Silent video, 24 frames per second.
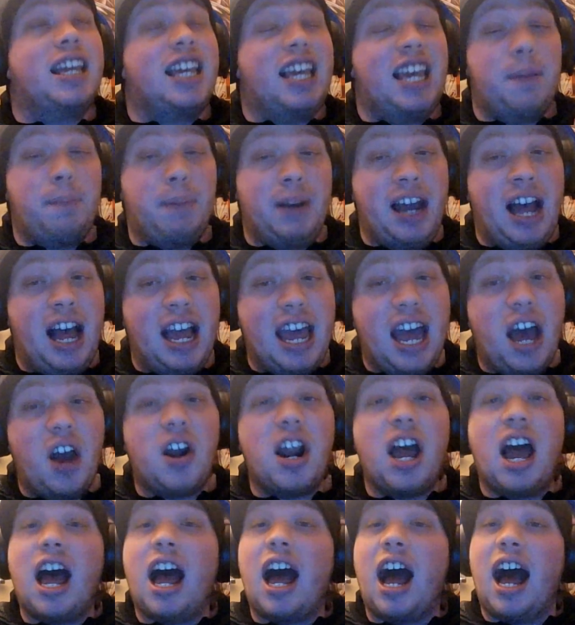Keep an eye
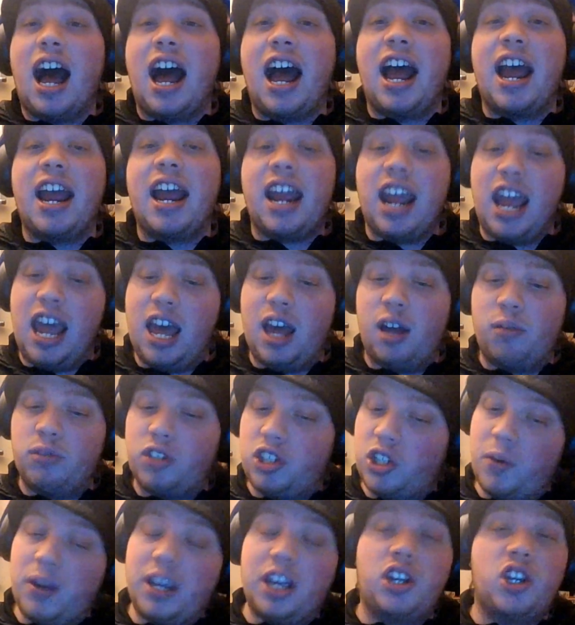out. I am
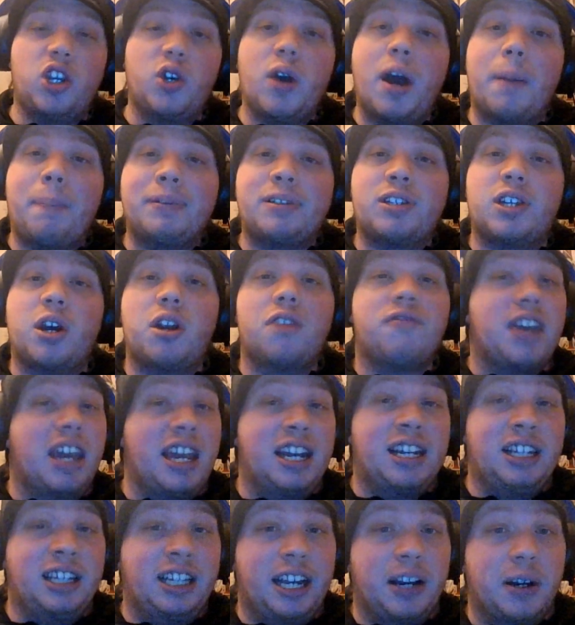doing a new episode of
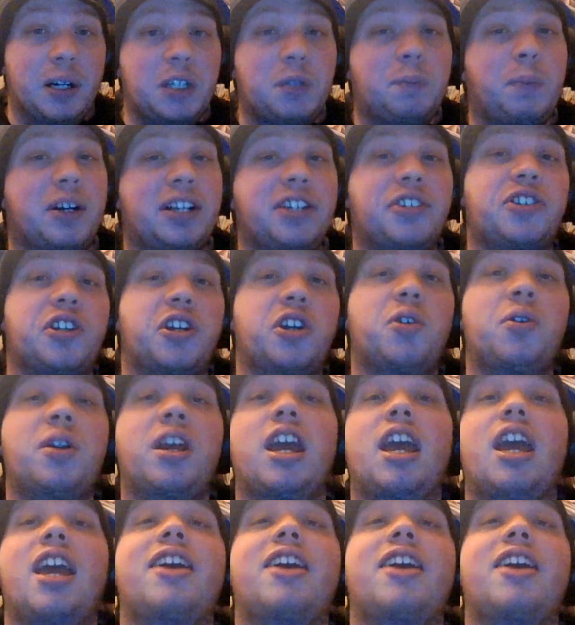Hidden Lyrics pretty soon.